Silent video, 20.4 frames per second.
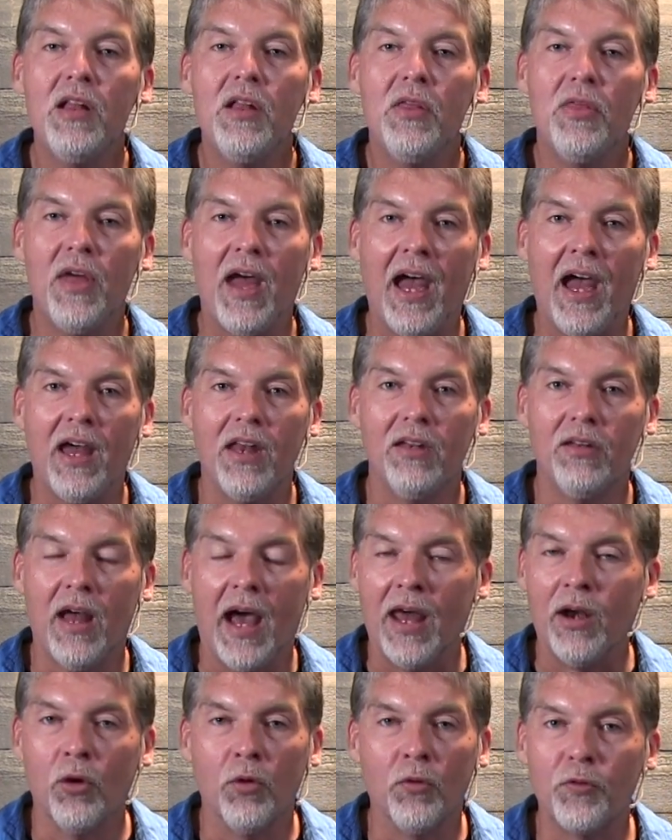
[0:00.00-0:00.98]
that
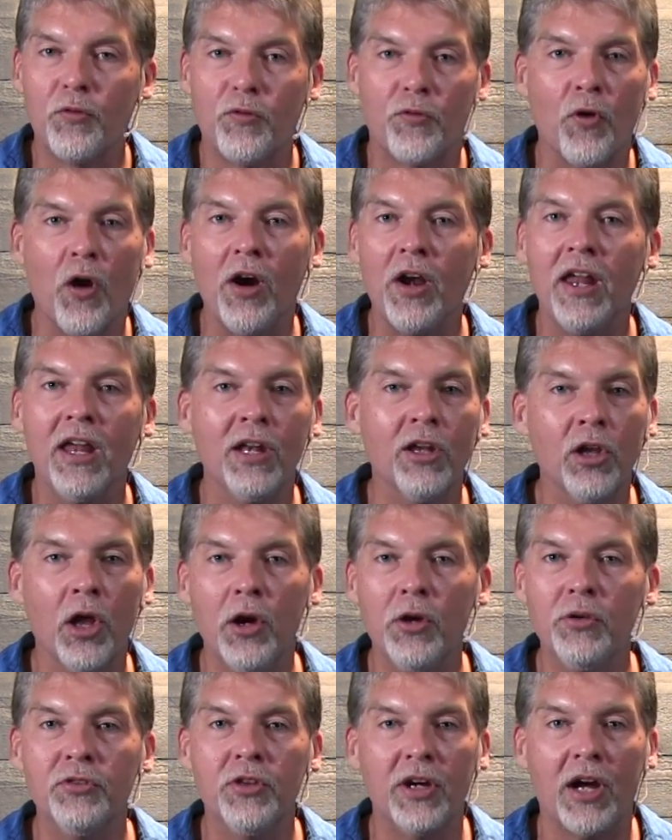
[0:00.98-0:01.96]
I don't front end
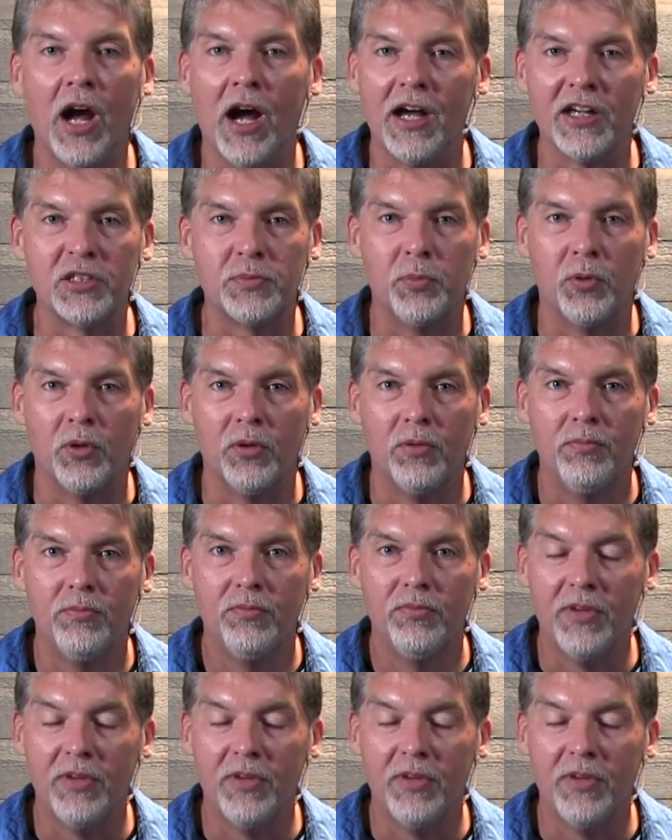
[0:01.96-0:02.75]
load the gospel.